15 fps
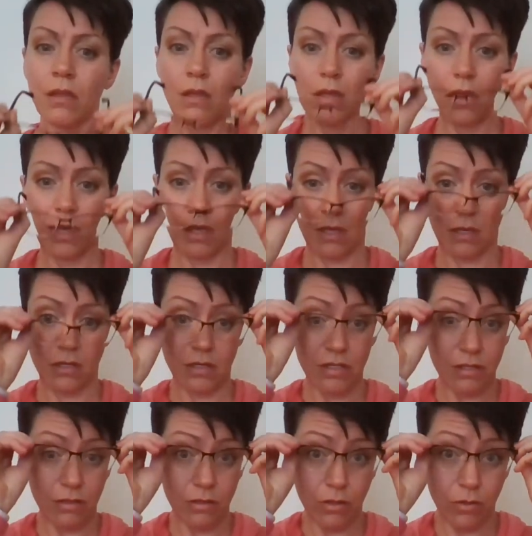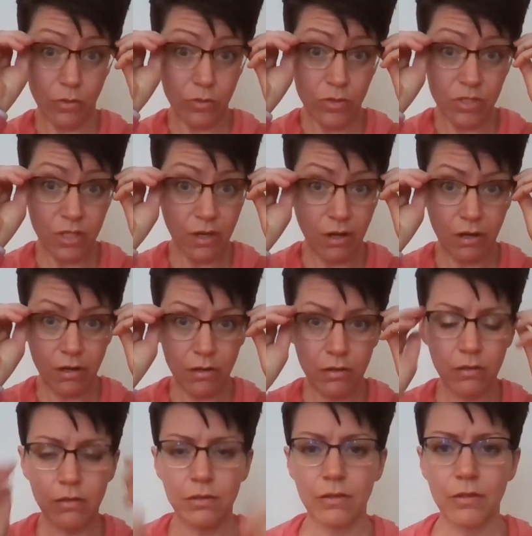And those are
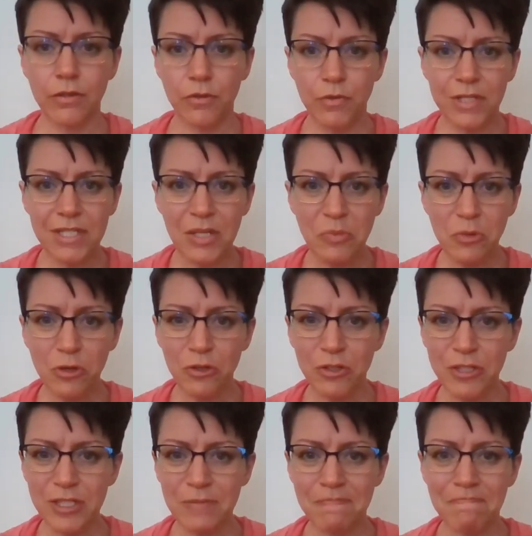the reciprocals.